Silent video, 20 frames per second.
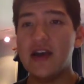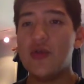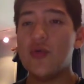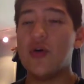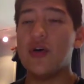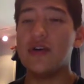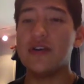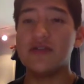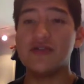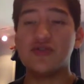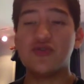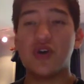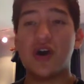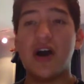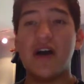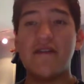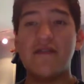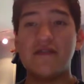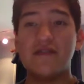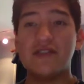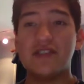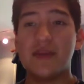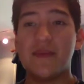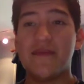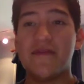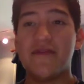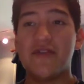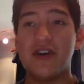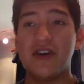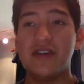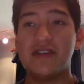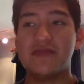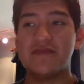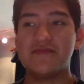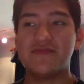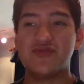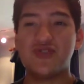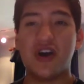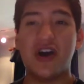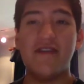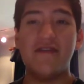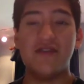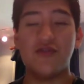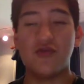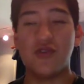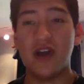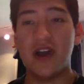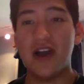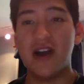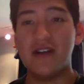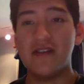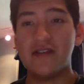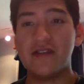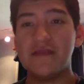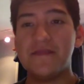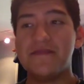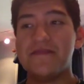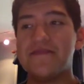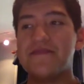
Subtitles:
while your driver is up front driving around.